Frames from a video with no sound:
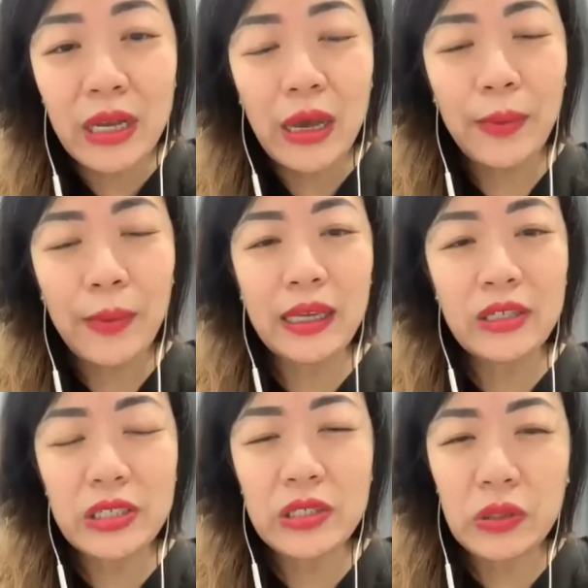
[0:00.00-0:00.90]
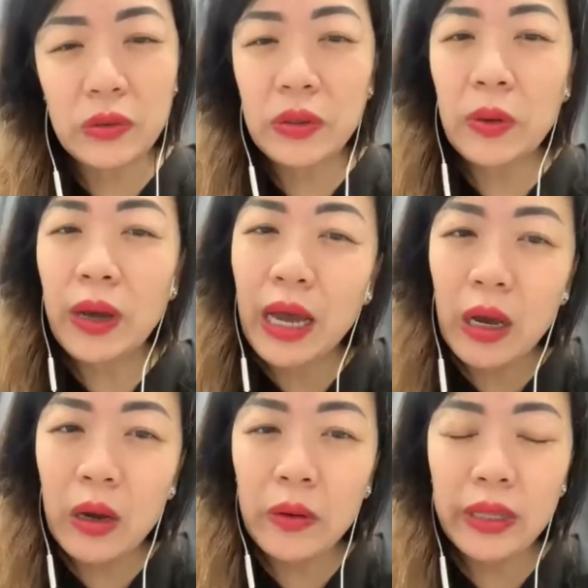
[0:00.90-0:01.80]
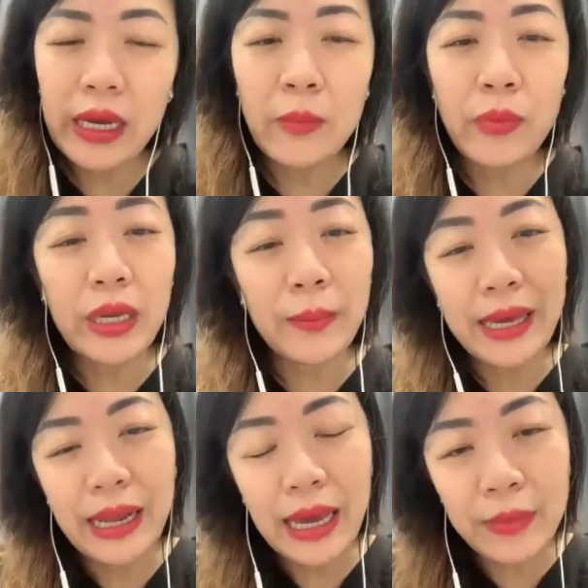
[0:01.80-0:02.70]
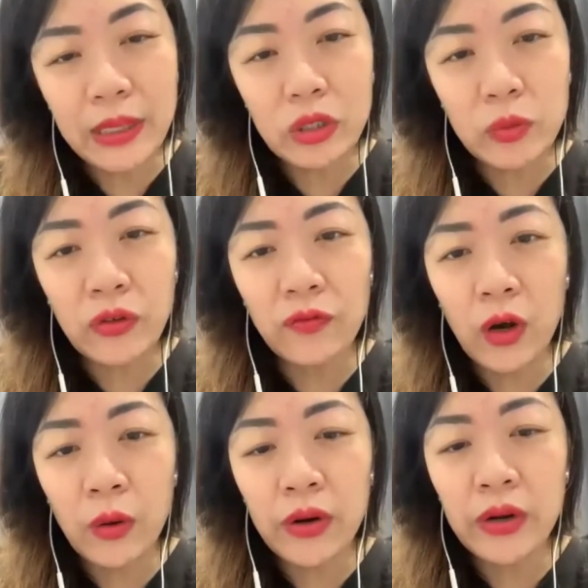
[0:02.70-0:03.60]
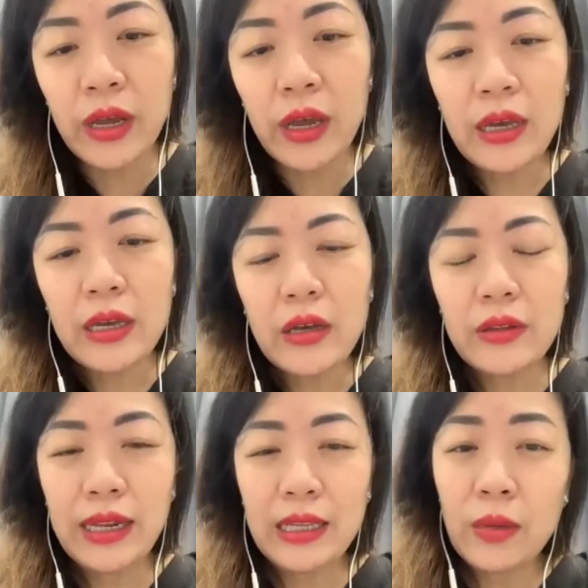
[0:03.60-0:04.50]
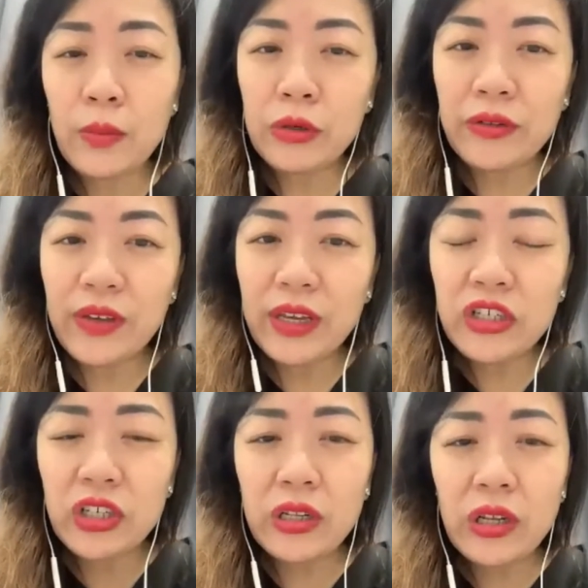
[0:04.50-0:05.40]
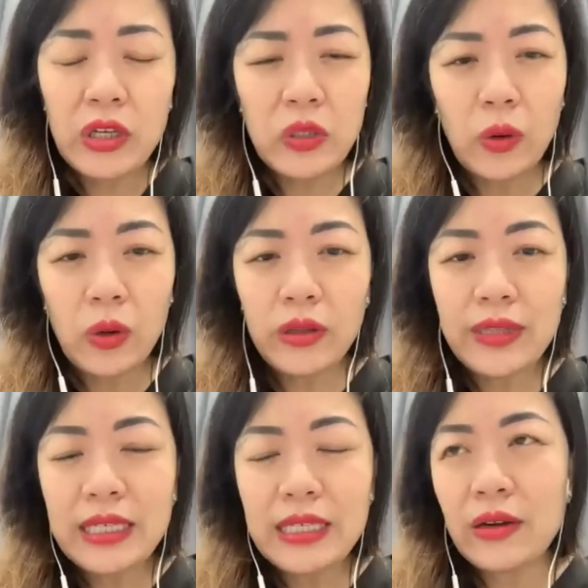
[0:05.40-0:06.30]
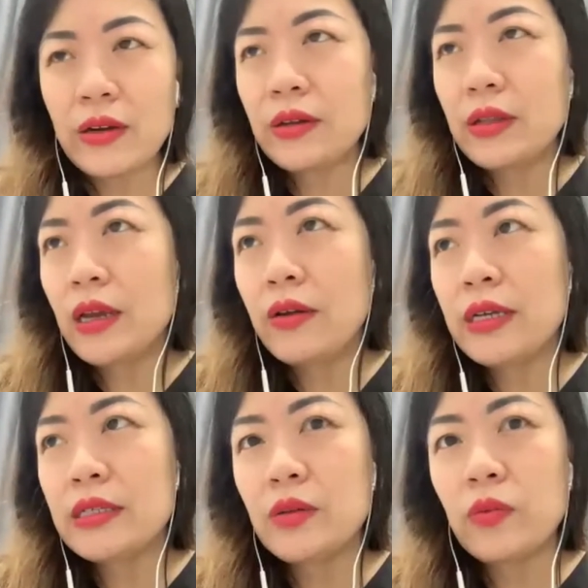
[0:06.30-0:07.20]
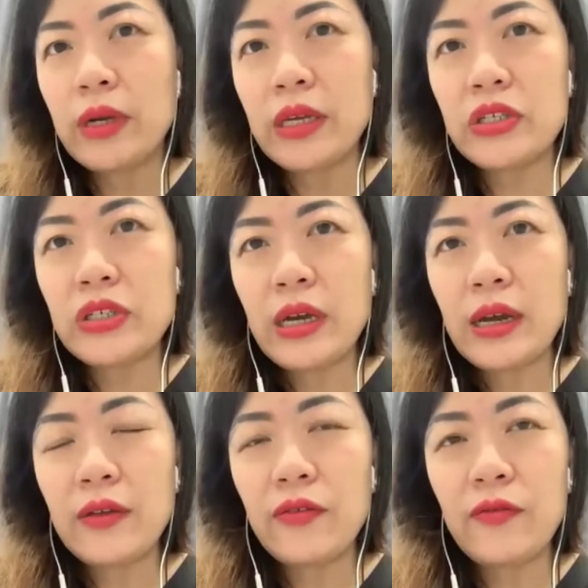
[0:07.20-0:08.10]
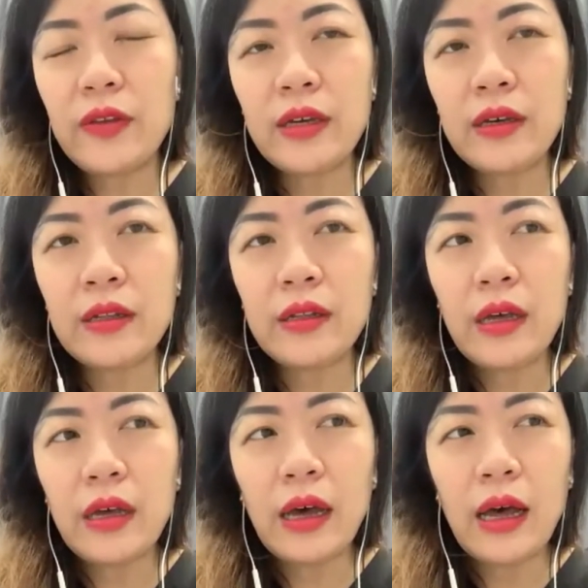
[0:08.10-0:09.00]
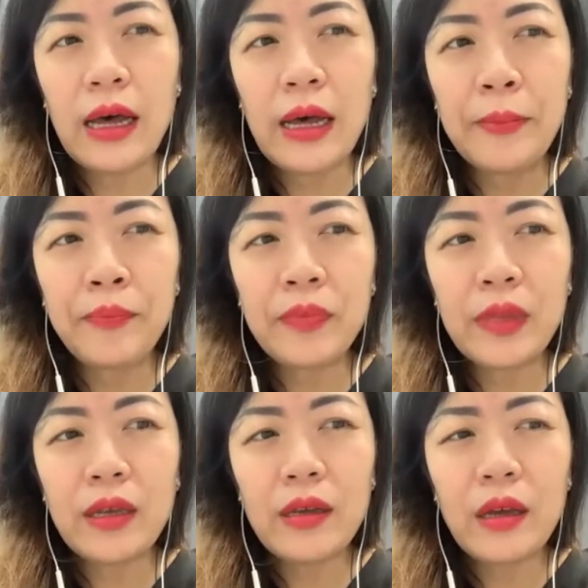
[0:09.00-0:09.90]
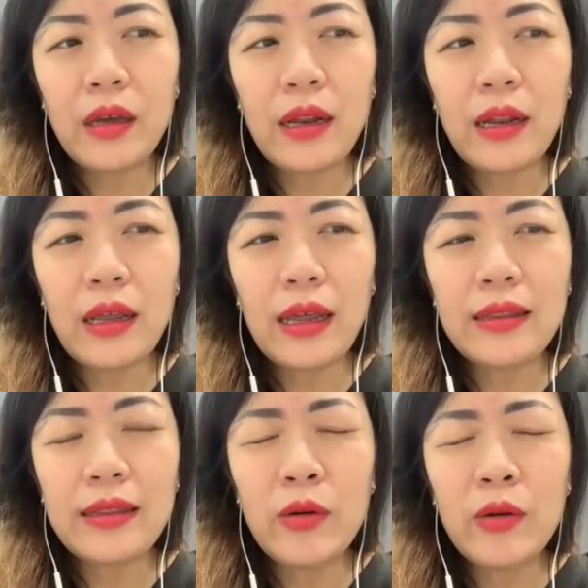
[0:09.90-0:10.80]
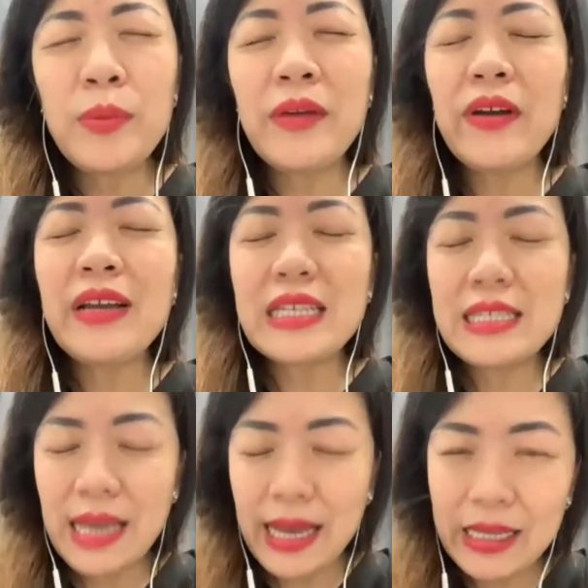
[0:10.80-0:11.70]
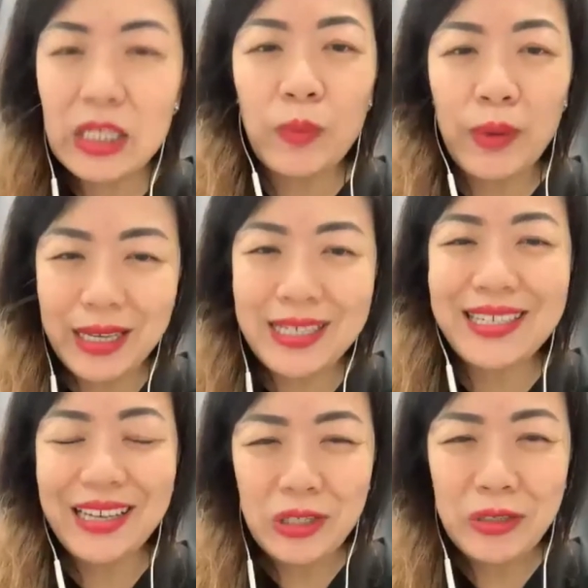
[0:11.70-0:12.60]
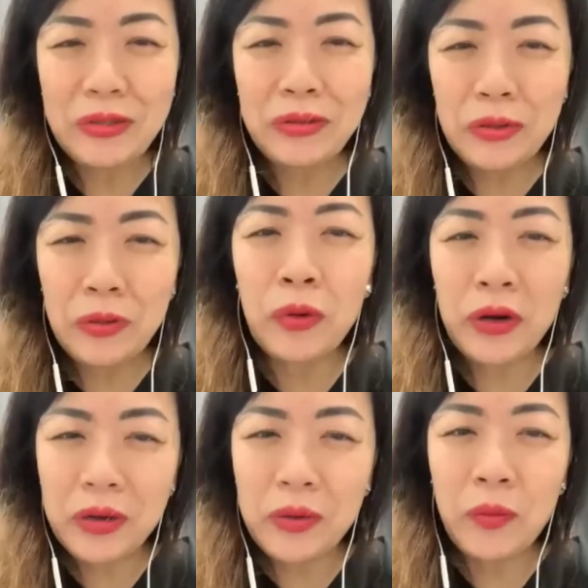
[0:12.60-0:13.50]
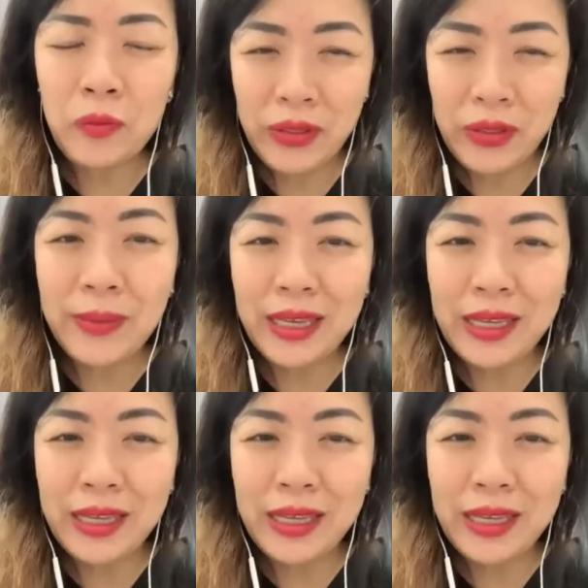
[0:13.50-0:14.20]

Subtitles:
but they just don't know how, or they can't break a bad habit to move forward. They need some motivation. So all of these are areas in which I feel that would be a very exciting space to work with them in.